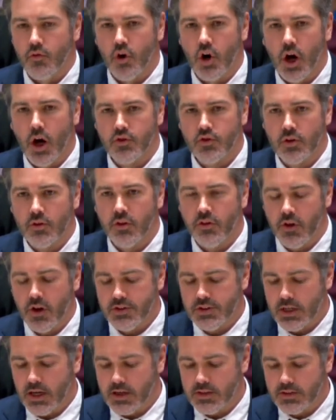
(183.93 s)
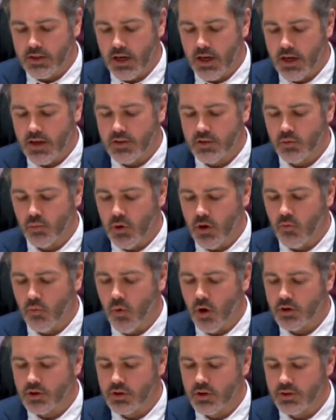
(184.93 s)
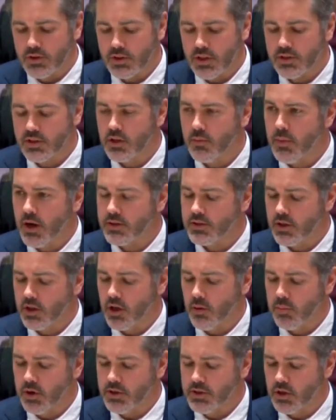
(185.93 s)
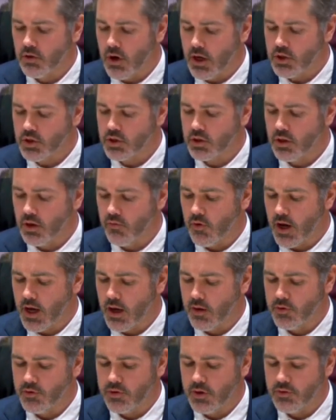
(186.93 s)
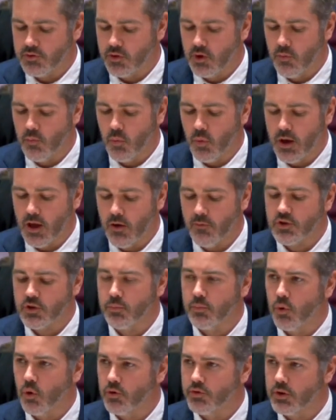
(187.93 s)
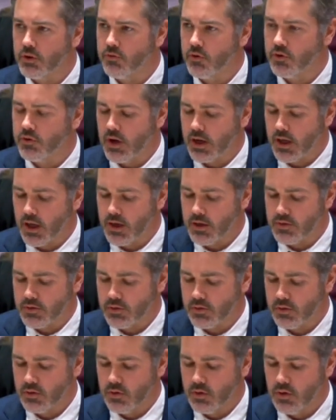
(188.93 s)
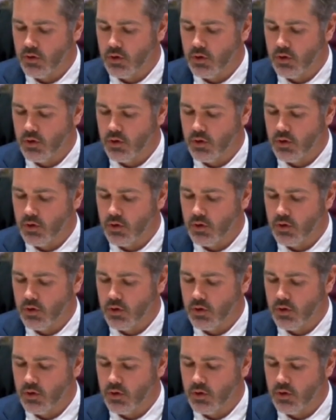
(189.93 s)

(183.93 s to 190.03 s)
For 138 days, we have watched the systematic obliteration of a health system we have supported for decades.